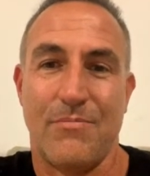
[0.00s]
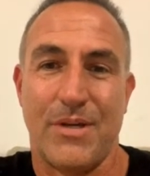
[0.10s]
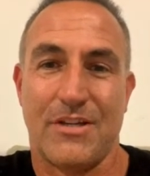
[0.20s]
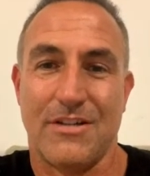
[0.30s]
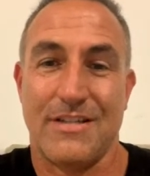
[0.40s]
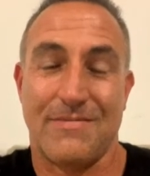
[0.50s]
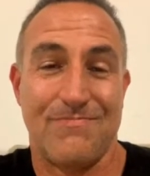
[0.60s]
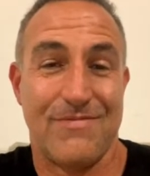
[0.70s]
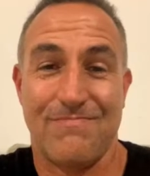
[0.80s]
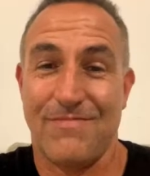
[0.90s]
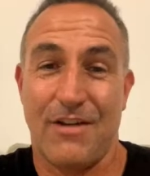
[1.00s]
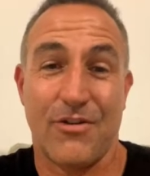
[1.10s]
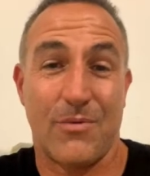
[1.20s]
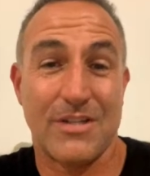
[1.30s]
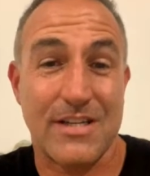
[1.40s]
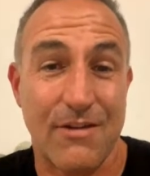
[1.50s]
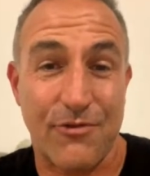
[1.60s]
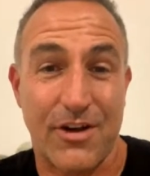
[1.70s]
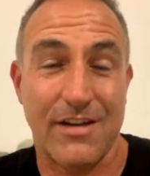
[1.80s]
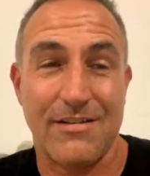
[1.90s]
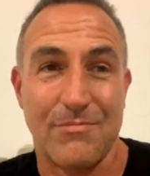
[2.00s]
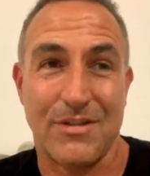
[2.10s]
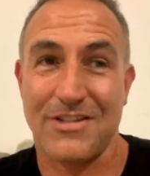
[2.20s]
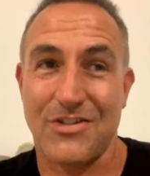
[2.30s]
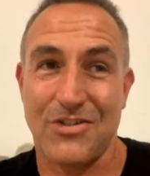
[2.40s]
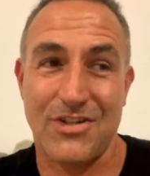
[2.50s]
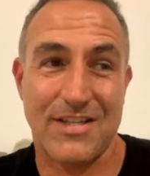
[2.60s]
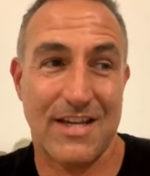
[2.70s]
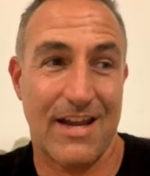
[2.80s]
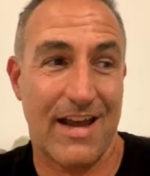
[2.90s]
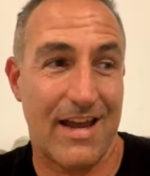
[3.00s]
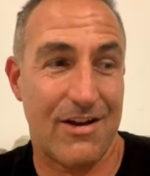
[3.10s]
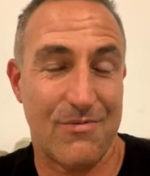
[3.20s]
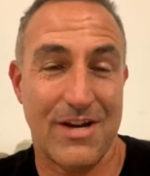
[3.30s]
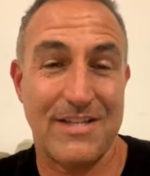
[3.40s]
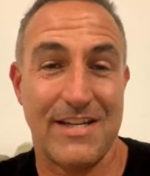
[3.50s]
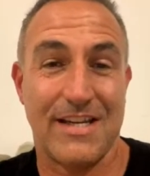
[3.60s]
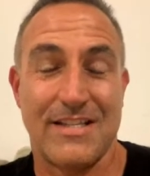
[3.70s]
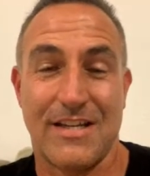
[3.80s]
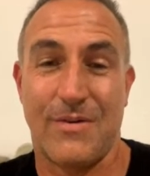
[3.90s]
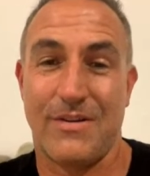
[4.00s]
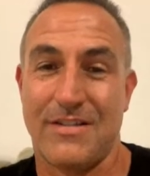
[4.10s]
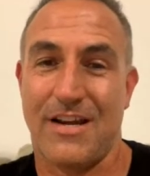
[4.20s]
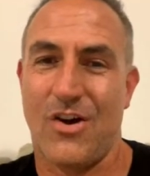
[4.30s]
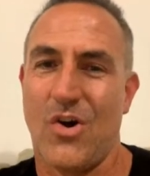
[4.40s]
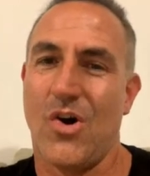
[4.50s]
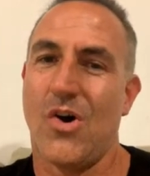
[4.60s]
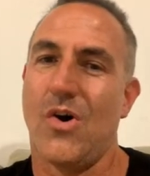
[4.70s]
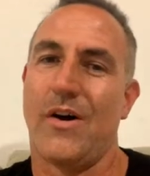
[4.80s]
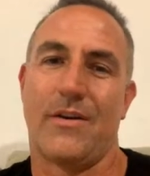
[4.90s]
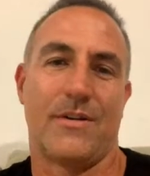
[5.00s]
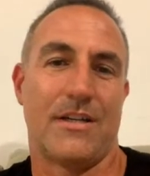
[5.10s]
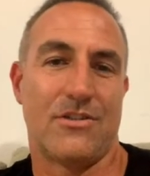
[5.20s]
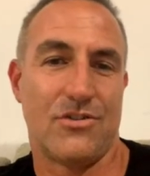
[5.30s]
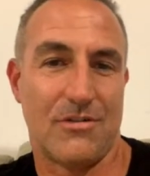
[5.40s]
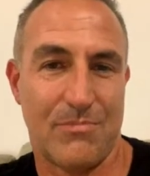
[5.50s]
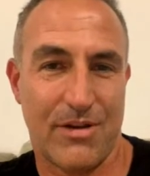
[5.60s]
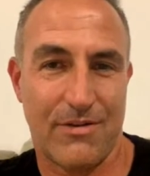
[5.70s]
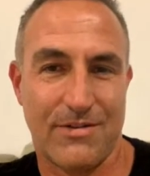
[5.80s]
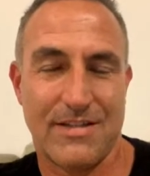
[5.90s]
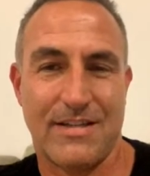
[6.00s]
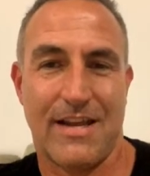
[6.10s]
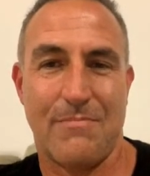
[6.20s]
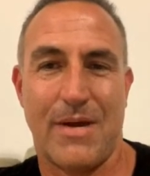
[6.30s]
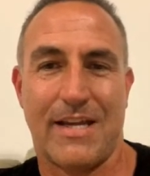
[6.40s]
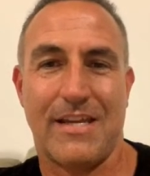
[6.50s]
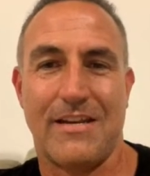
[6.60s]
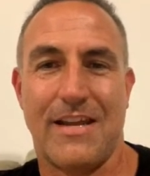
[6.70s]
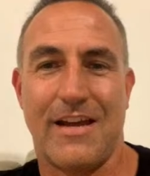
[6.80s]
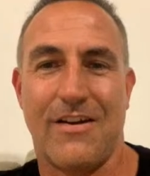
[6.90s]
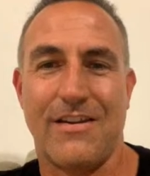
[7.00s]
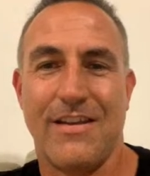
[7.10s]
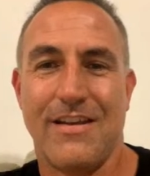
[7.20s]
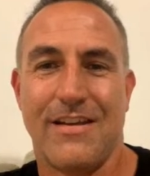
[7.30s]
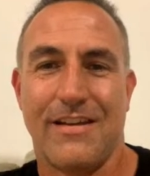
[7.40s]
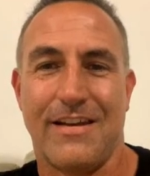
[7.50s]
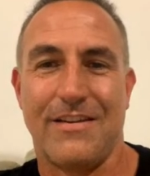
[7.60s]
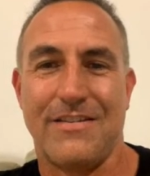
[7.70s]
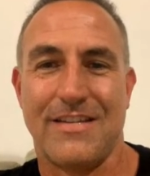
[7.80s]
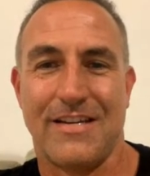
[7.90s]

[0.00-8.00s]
because everyone wants to have fun, but as soon as you say, hey, I'm racing against someone, it's like, oh, I don't want to get too competitive. I want to stand back here now and